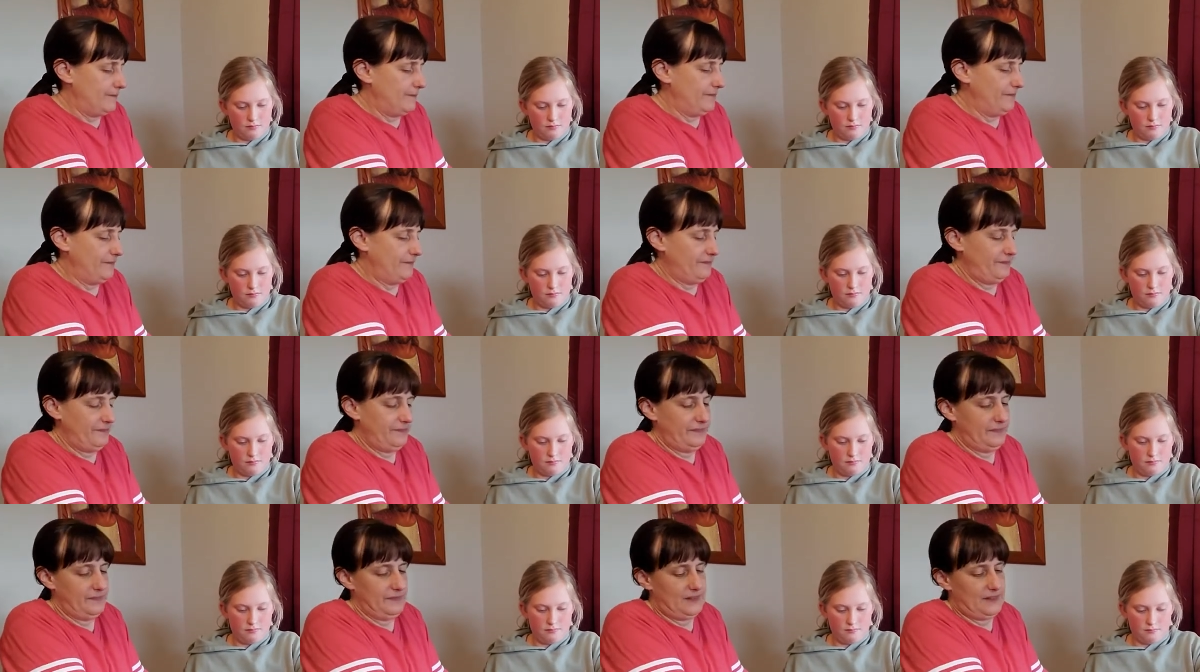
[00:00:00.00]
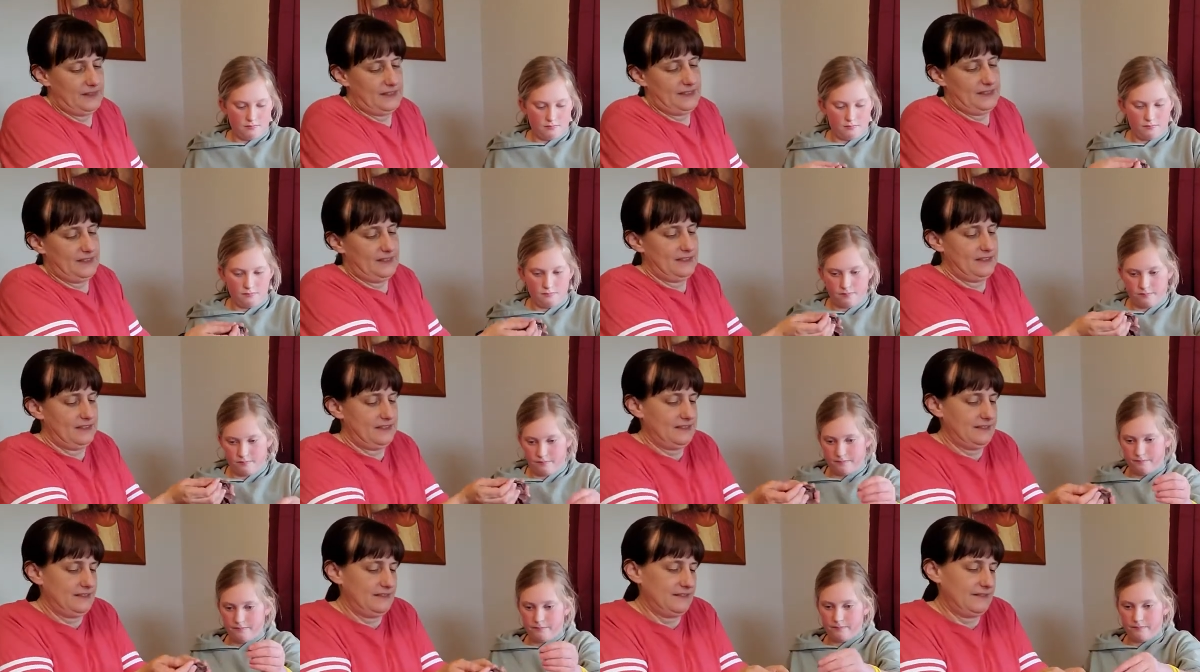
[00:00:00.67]

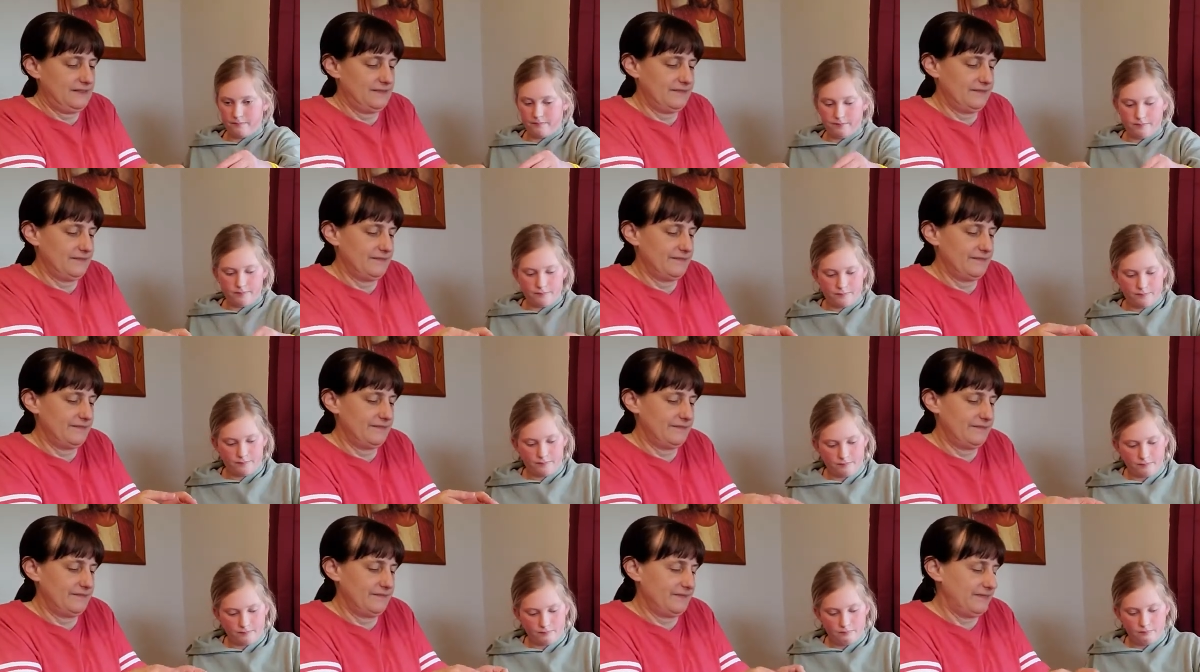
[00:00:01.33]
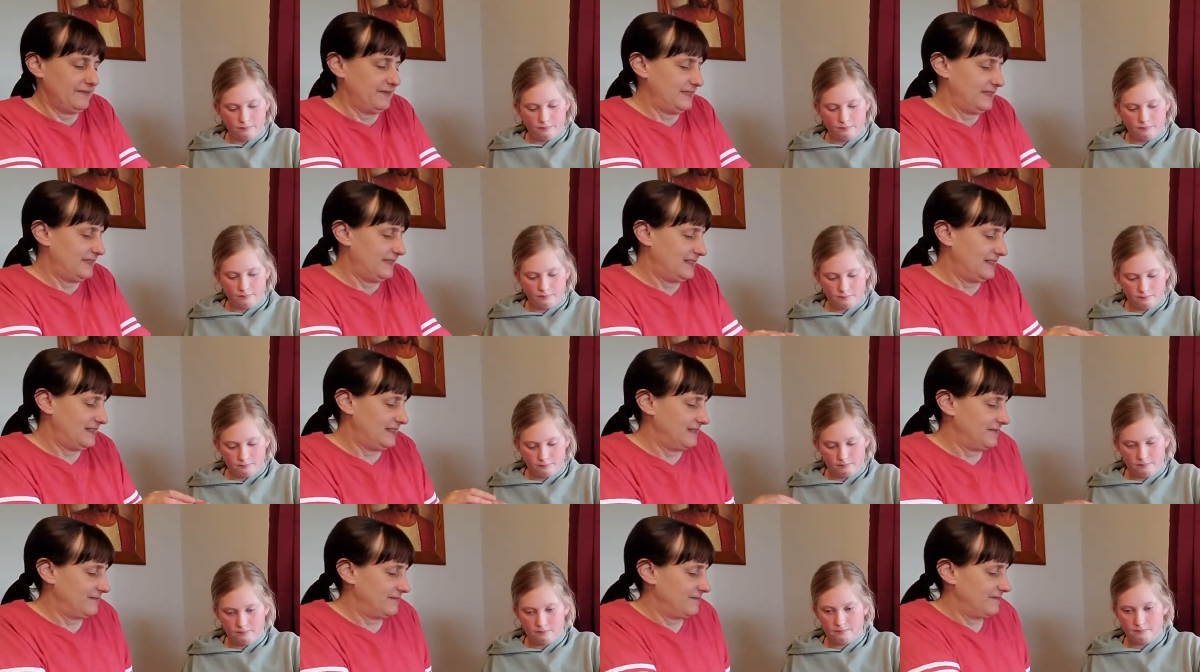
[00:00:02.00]

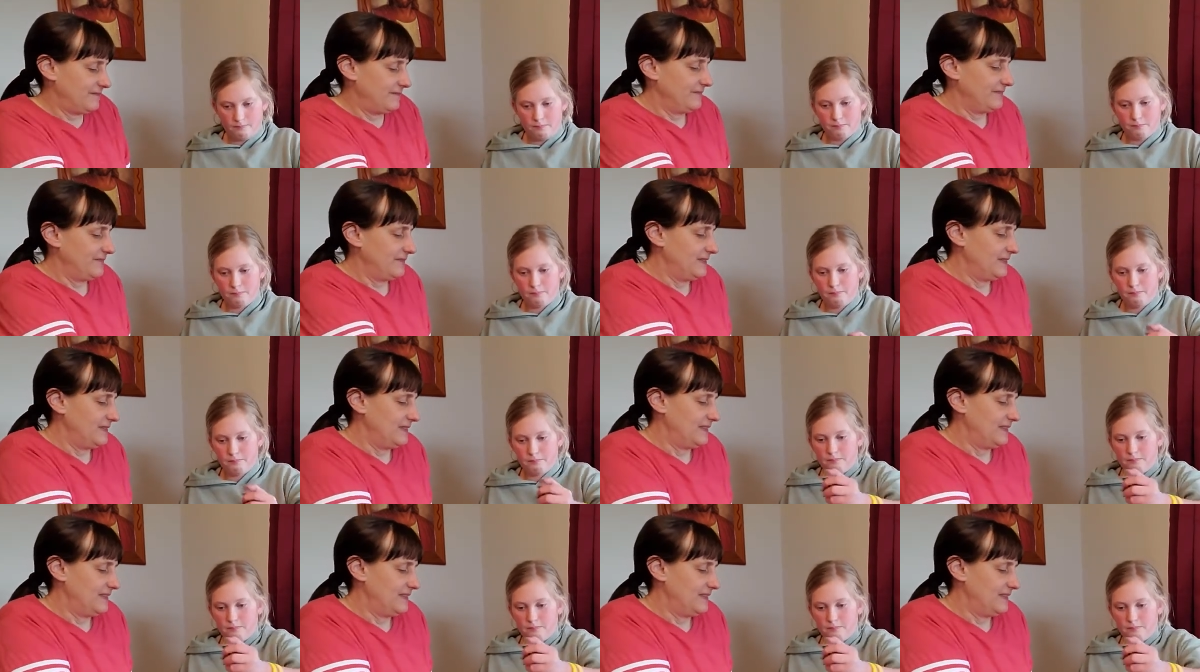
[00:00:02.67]
(silence)